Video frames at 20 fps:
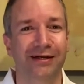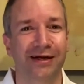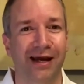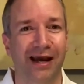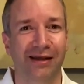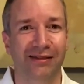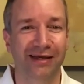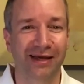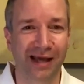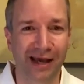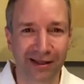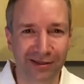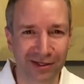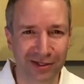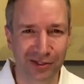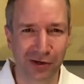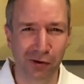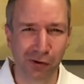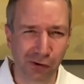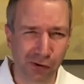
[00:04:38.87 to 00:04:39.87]
And they had this
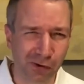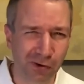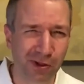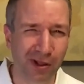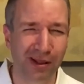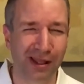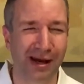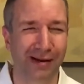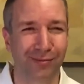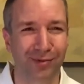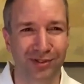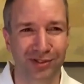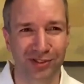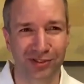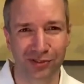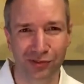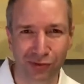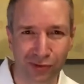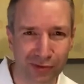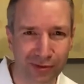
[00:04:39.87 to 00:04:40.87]
whole elaborate
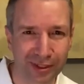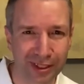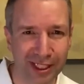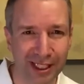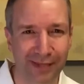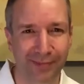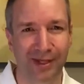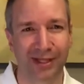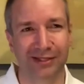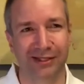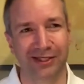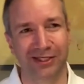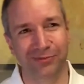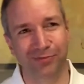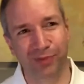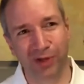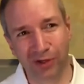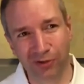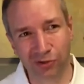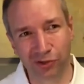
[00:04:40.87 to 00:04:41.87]
story about these
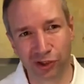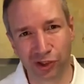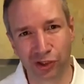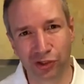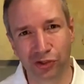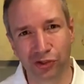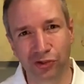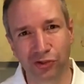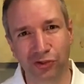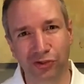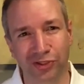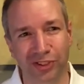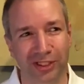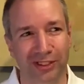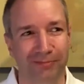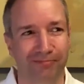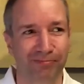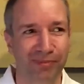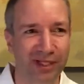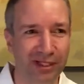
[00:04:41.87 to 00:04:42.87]
poachers
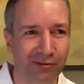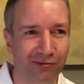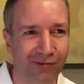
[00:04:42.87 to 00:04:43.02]
and Big